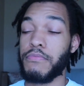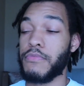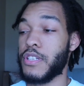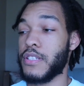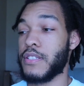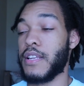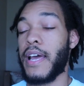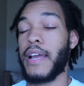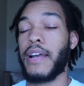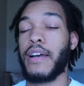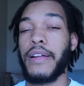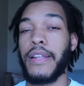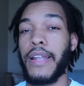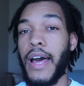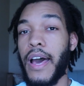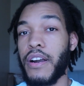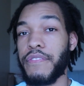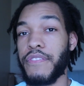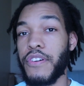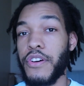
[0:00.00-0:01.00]
just like a
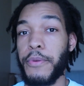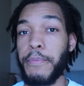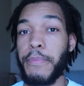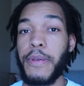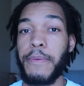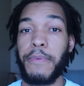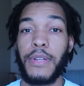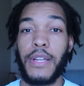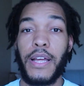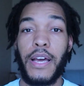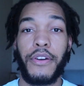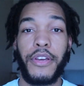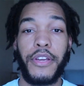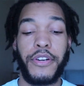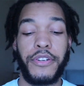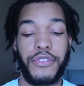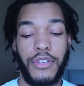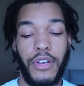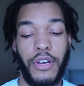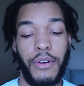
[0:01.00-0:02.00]
lot of other people out
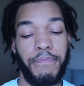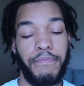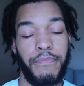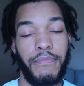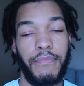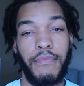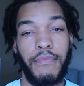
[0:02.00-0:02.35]
here. So,